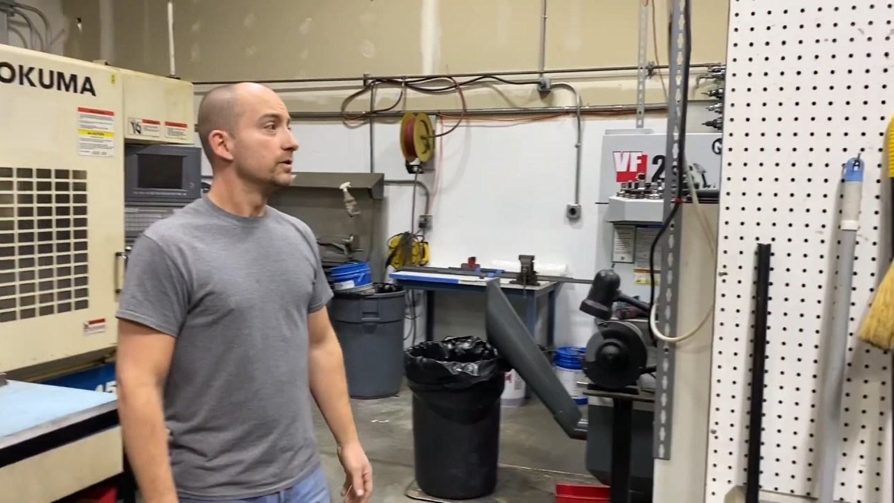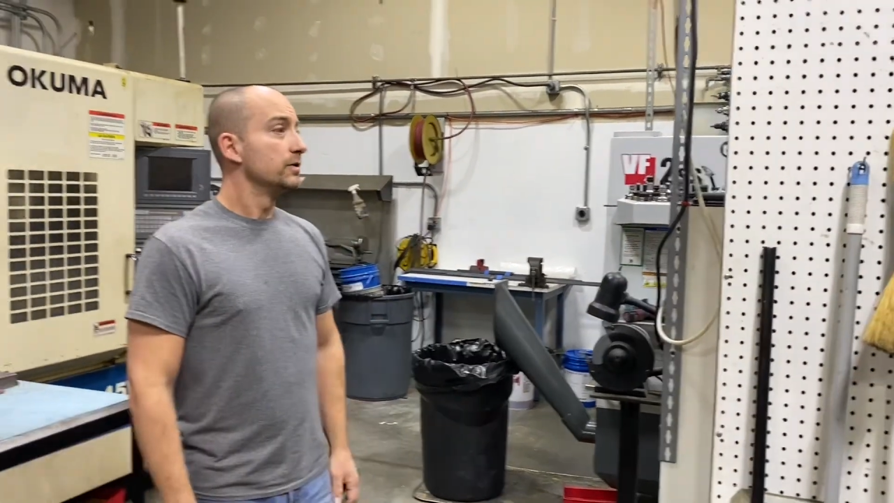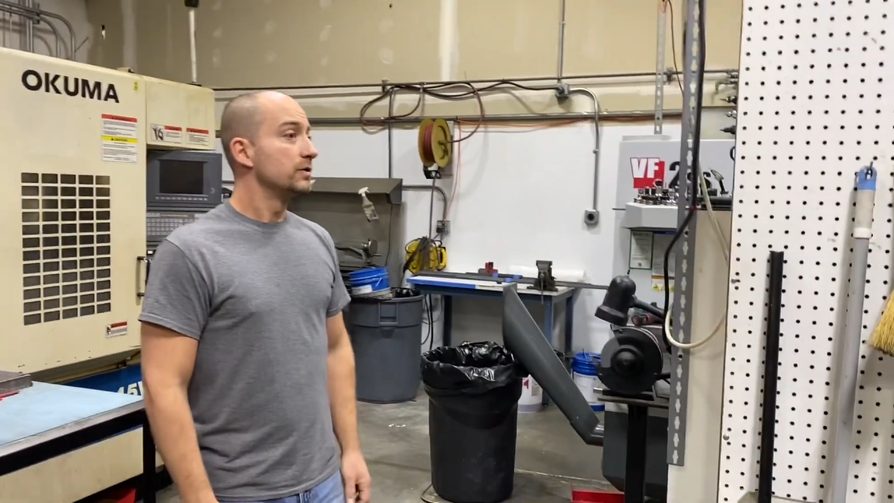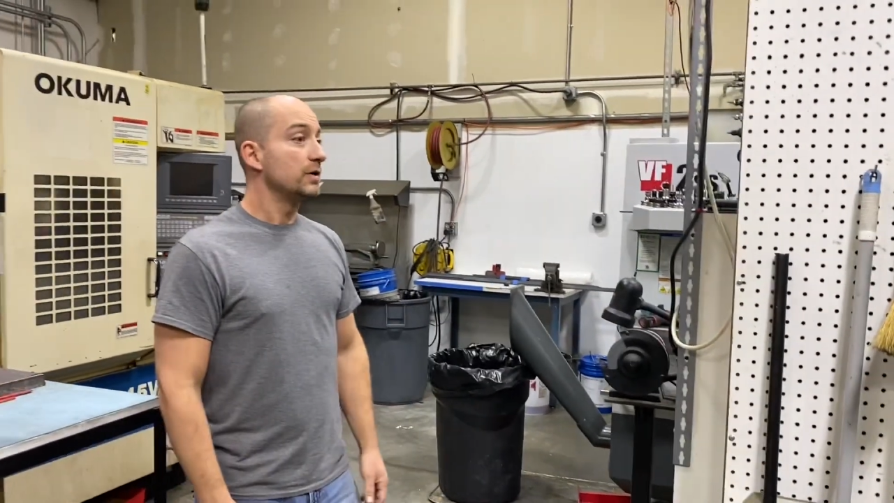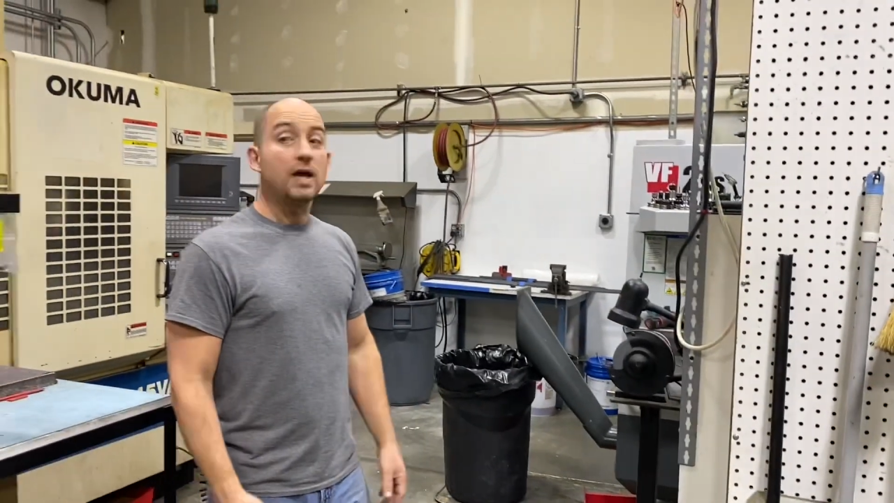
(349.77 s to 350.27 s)

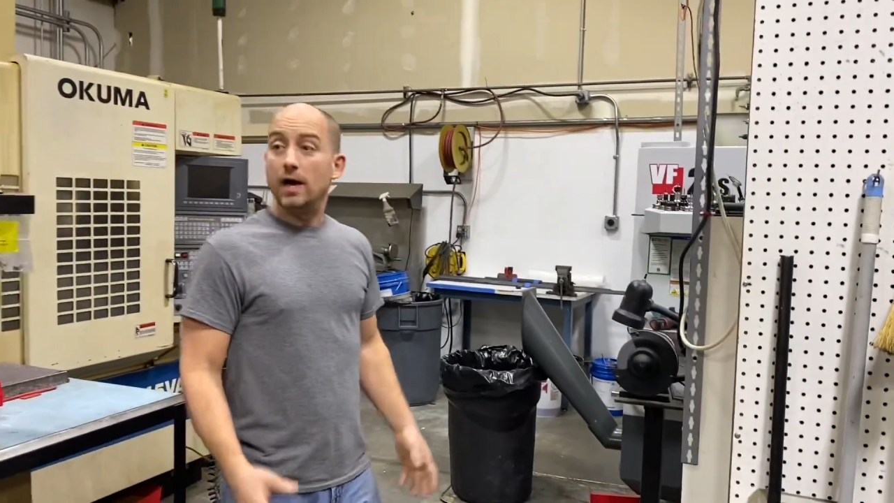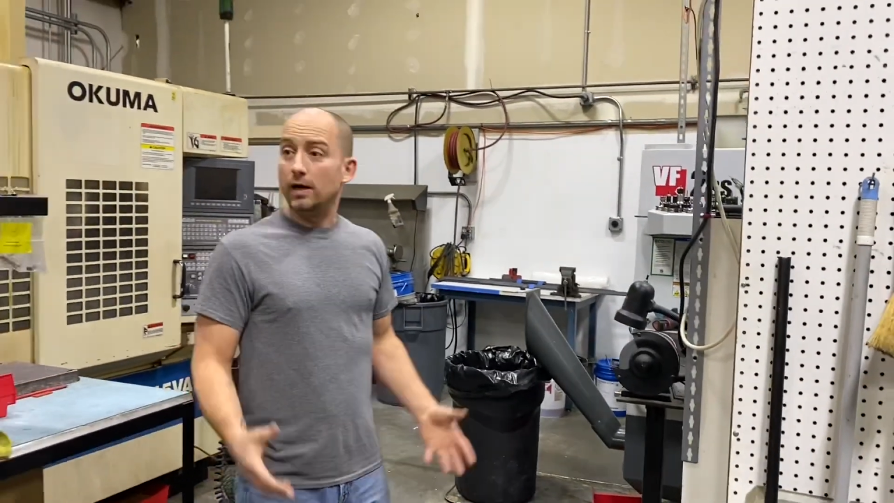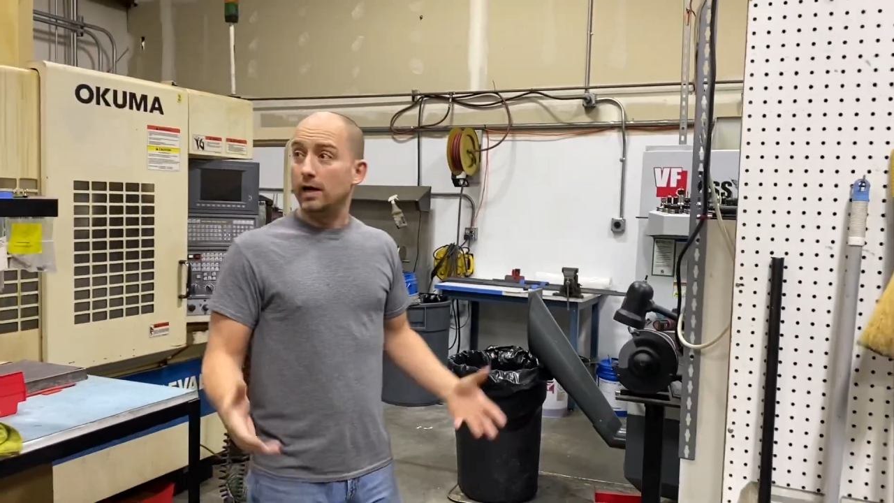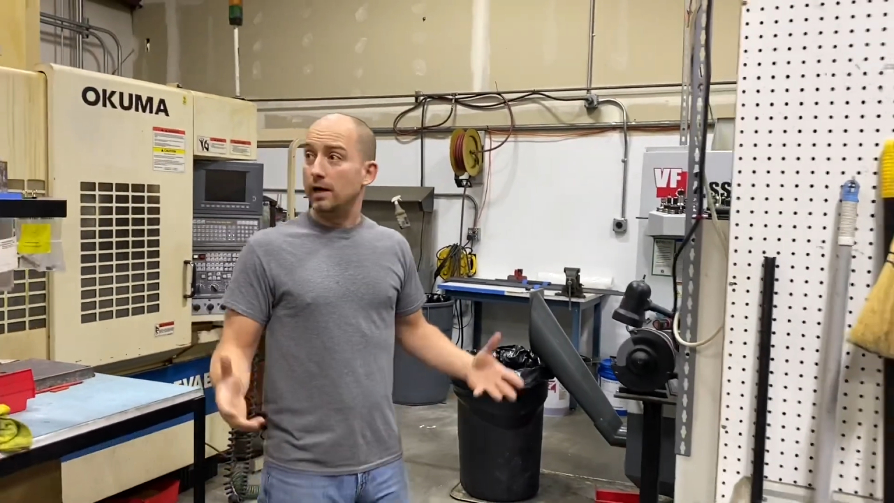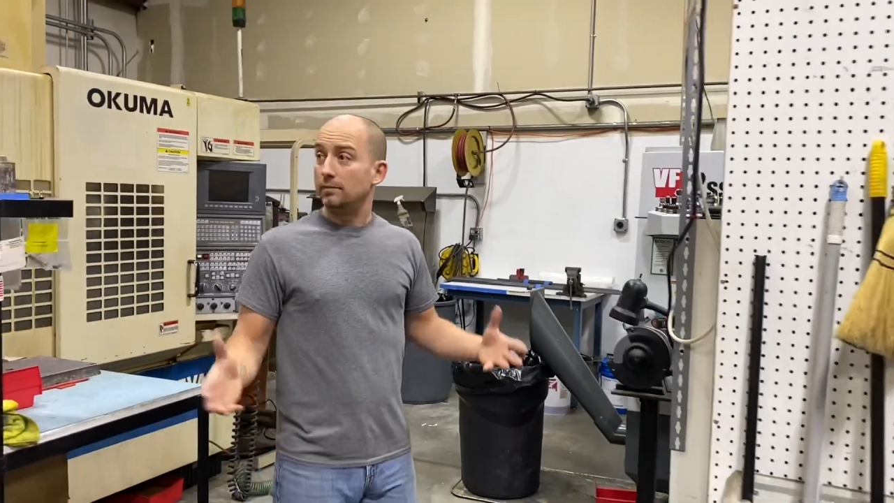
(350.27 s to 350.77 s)
So
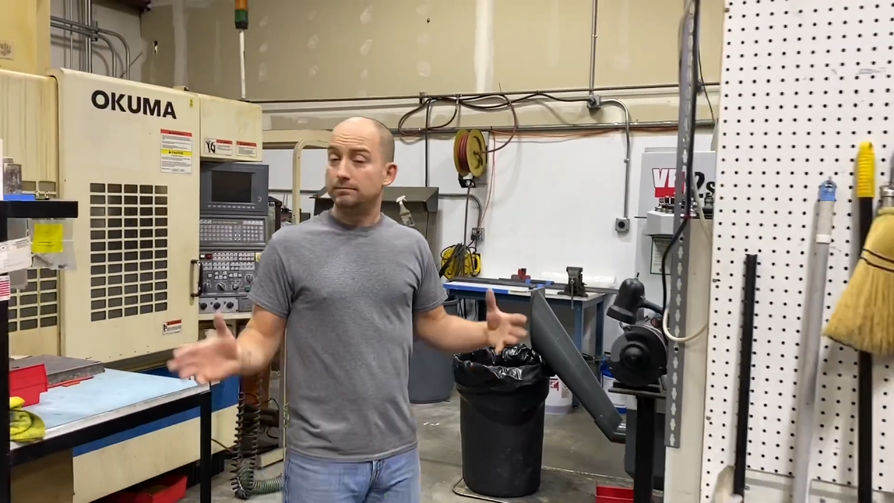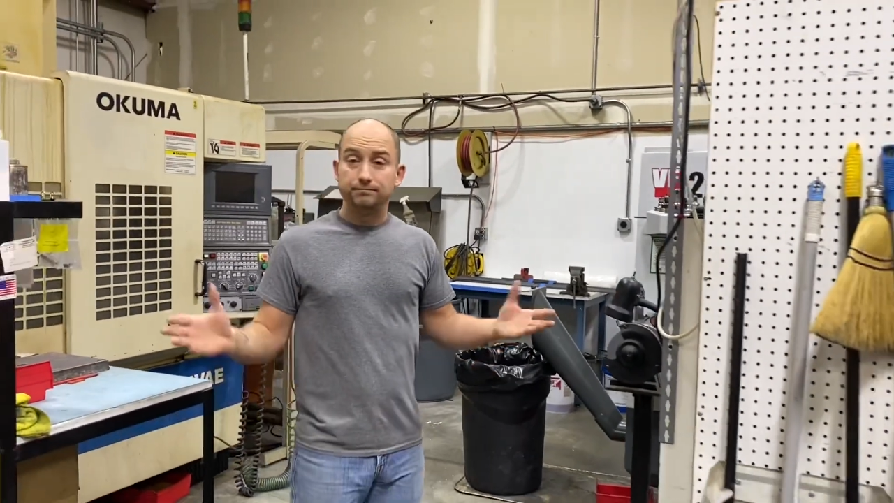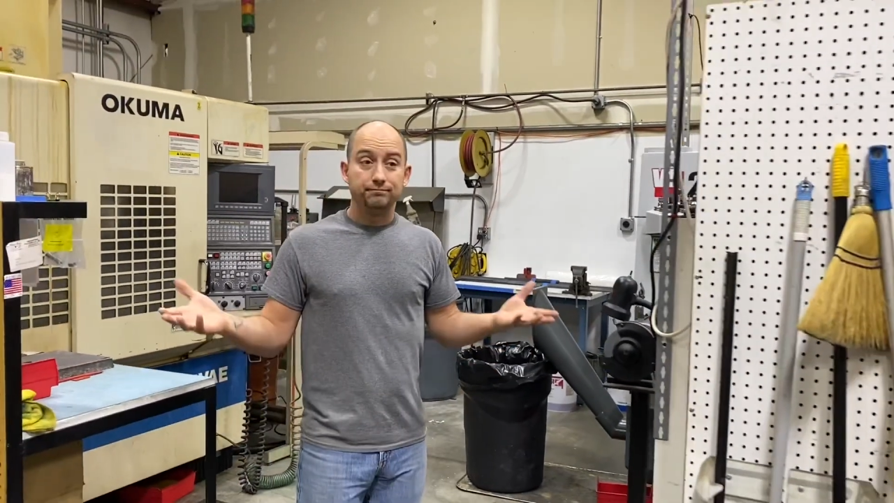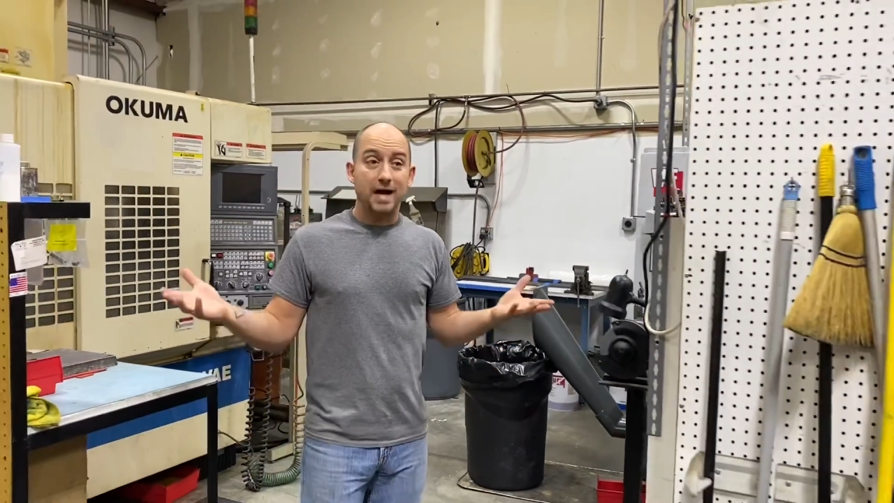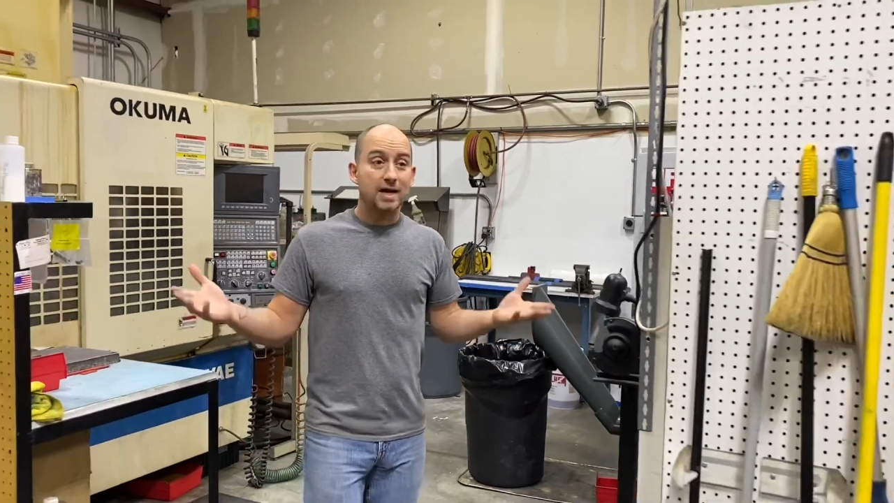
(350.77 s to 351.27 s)
yeah,
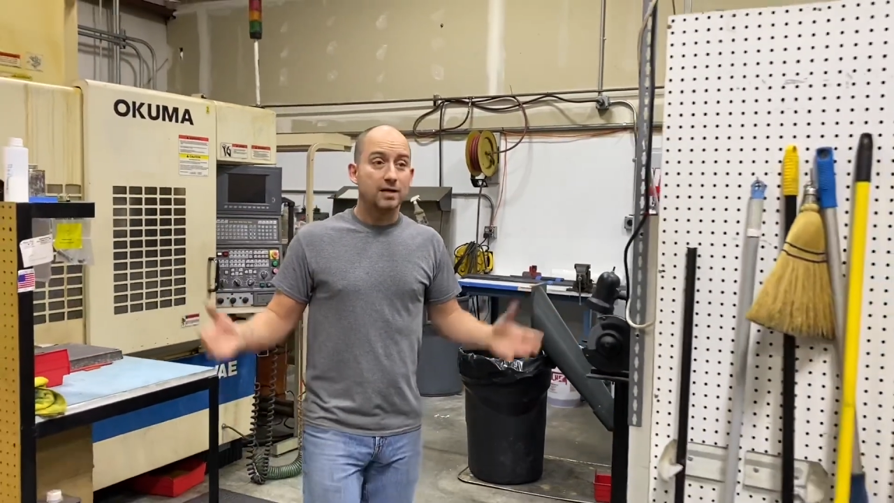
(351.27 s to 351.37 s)
back